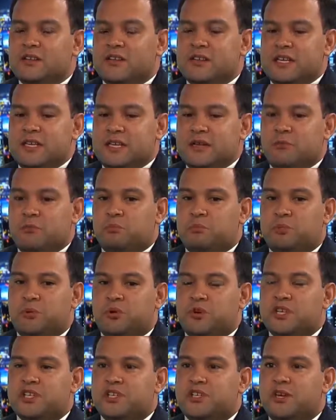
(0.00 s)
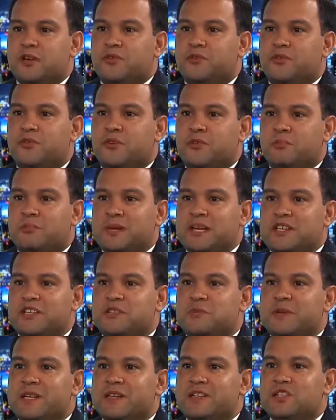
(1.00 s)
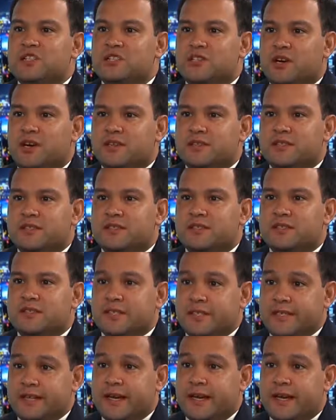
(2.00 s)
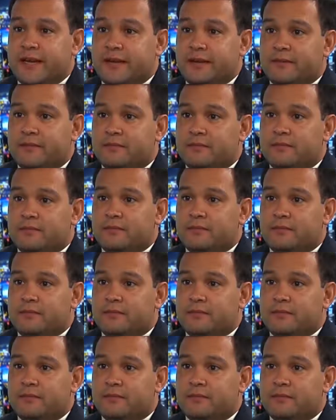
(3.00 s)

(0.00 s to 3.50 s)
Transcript: "The push for impeachment starts today."